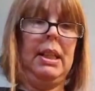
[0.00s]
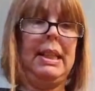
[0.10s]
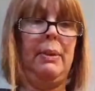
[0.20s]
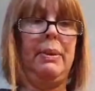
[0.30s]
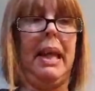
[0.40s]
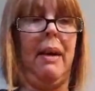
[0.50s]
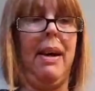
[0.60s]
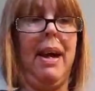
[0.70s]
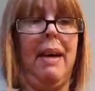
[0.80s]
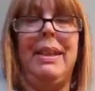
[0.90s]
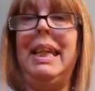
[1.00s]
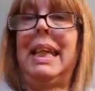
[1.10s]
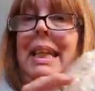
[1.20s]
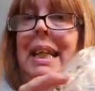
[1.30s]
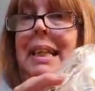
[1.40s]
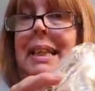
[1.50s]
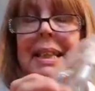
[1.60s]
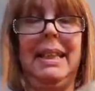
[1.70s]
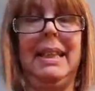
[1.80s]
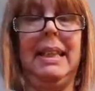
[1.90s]
So now I have a heat
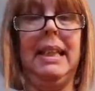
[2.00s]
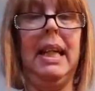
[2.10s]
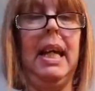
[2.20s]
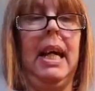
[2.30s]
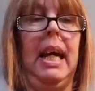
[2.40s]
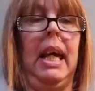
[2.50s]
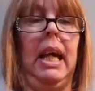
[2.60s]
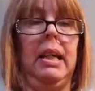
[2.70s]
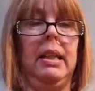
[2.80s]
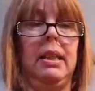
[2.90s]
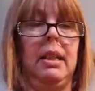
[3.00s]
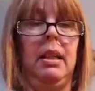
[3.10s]
gun, and